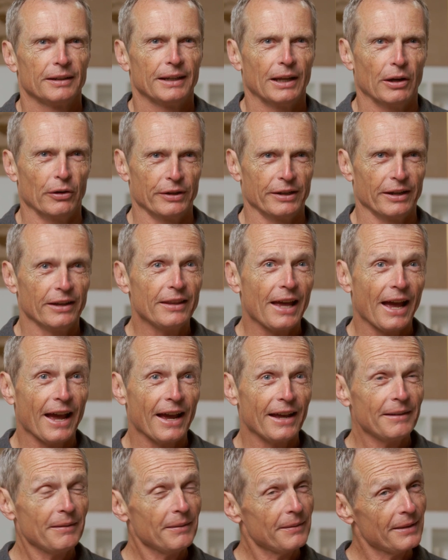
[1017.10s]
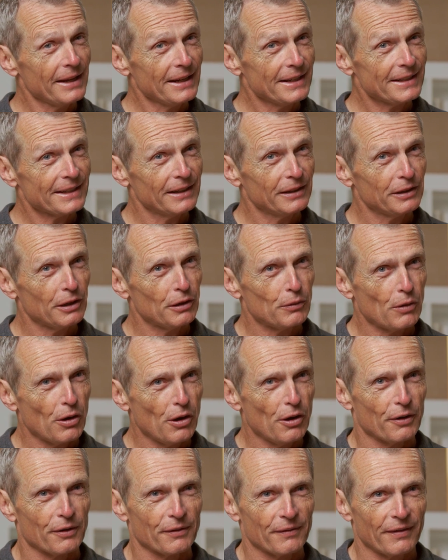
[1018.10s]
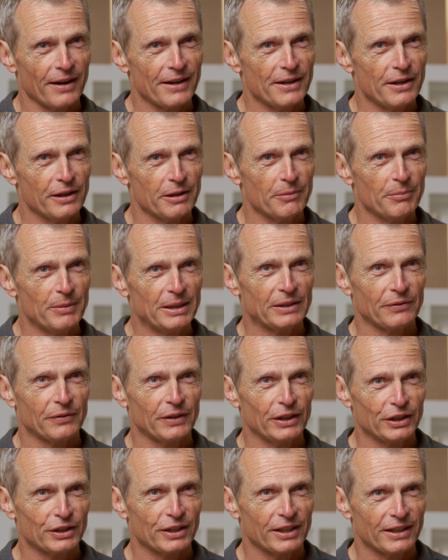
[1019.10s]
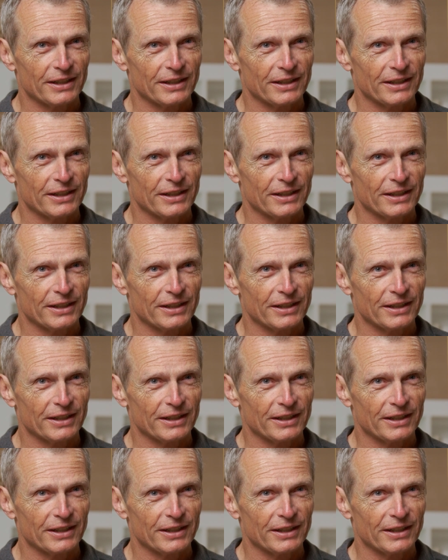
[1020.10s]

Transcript: Now, on the other hand, things can go wrong, right? You can miss fish.